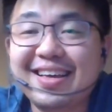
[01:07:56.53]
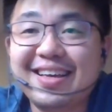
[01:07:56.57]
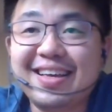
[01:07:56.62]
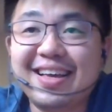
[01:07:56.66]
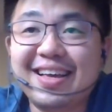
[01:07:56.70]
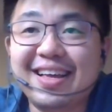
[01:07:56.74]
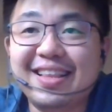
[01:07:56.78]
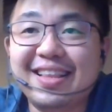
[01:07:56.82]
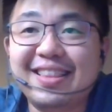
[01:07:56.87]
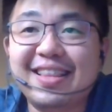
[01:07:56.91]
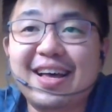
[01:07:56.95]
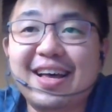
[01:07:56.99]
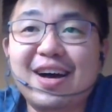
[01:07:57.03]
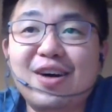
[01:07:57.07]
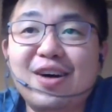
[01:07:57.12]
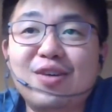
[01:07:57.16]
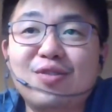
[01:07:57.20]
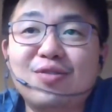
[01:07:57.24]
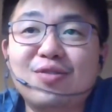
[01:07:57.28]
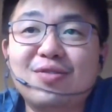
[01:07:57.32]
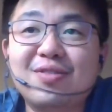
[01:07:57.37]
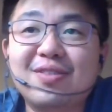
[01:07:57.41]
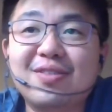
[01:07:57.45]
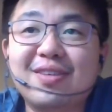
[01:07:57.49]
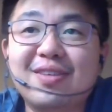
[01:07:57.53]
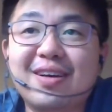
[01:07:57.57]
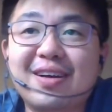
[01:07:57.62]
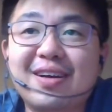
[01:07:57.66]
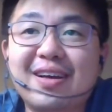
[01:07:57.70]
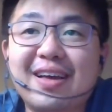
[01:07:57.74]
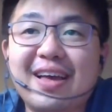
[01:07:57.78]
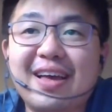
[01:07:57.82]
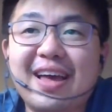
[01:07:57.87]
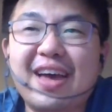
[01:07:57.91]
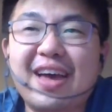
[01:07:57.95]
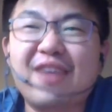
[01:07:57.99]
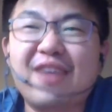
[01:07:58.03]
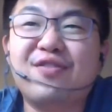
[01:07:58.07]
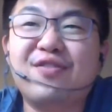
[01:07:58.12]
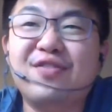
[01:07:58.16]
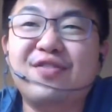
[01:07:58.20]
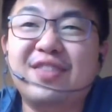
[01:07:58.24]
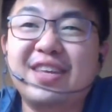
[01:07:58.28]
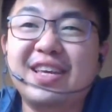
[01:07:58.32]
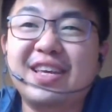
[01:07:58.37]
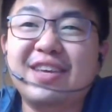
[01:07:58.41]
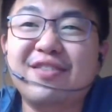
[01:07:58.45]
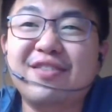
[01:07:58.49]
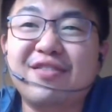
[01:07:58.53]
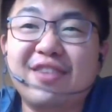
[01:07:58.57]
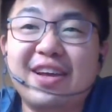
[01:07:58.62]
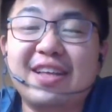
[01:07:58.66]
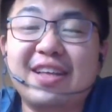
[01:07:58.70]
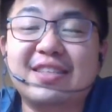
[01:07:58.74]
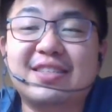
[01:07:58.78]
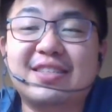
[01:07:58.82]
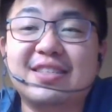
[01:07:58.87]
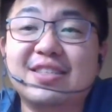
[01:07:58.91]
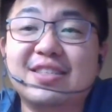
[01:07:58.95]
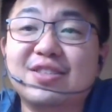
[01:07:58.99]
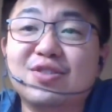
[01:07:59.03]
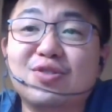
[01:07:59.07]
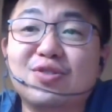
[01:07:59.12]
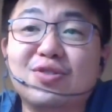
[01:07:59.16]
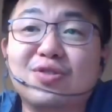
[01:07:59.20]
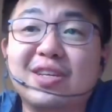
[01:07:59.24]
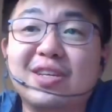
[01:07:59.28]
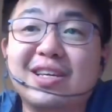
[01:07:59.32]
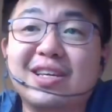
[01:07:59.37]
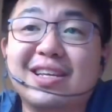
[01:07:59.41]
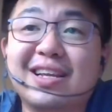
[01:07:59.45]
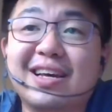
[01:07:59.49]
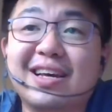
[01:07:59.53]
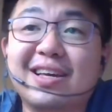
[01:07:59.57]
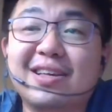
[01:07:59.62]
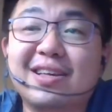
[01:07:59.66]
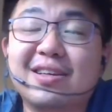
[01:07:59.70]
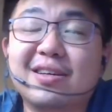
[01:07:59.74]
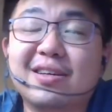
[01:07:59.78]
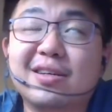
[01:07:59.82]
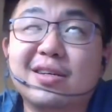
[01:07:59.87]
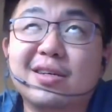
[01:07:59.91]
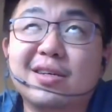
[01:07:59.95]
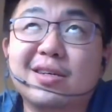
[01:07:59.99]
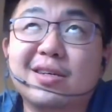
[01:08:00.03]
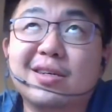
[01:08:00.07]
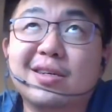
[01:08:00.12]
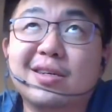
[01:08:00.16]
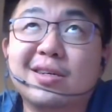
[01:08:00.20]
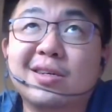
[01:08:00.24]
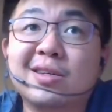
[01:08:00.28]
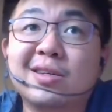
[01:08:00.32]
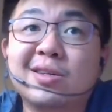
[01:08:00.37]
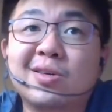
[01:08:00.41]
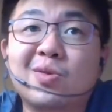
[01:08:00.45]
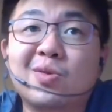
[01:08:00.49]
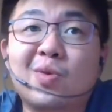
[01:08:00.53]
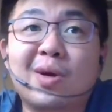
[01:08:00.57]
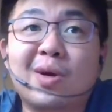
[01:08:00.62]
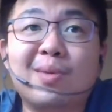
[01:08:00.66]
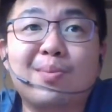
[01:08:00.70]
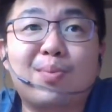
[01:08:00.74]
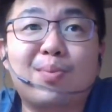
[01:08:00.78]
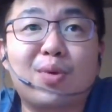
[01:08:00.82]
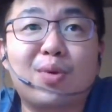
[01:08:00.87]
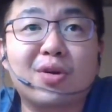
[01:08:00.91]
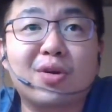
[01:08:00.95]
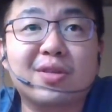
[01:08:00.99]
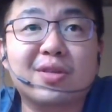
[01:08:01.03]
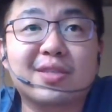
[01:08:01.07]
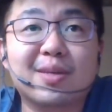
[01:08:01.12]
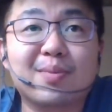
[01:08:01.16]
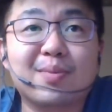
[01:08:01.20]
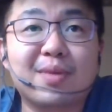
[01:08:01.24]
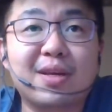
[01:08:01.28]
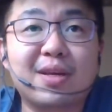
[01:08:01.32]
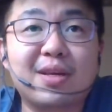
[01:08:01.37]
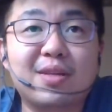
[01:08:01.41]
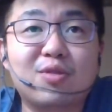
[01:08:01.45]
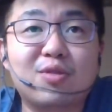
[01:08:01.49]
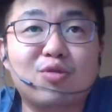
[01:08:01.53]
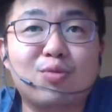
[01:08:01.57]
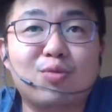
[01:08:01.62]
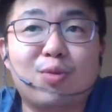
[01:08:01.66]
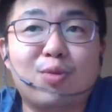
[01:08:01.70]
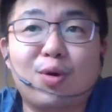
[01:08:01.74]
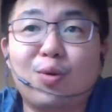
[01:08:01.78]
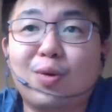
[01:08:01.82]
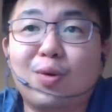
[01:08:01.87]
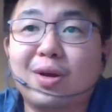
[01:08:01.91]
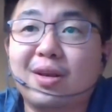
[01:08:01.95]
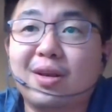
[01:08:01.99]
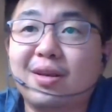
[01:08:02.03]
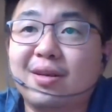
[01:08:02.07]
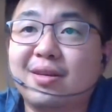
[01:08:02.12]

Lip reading: Now FD rates is only like 1 point something, 2.1.